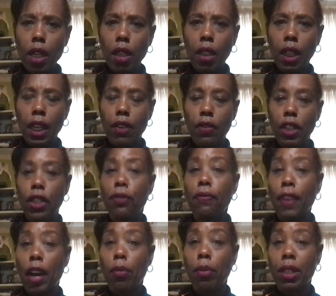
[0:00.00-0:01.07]
layering your
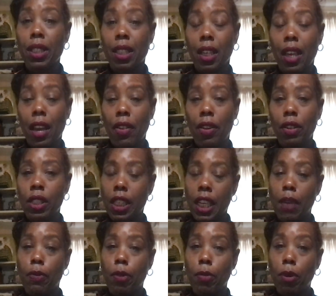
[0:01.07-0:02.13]
fabrics together to
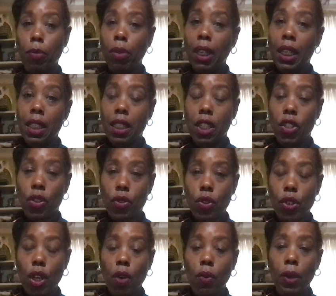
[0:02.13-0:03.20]
keep them in place as you're
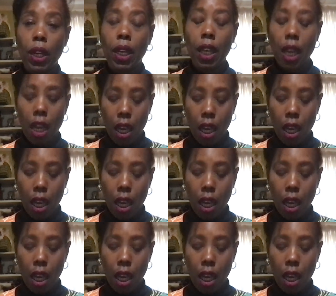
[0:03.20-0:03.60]
sewing.